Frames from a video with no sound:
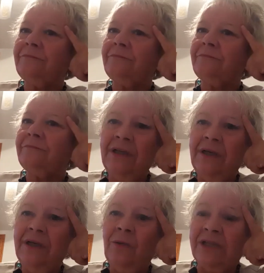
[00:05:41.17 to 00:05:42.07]
tell
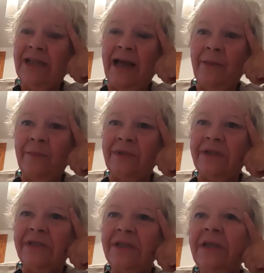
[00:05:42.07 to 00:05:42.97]
them what had
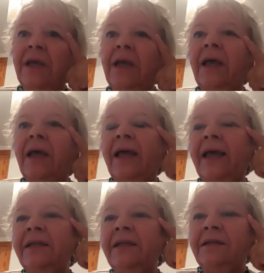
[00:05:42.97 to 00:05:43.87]
happened
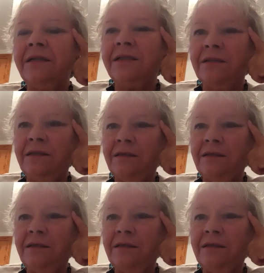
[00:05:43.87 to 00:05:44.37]
and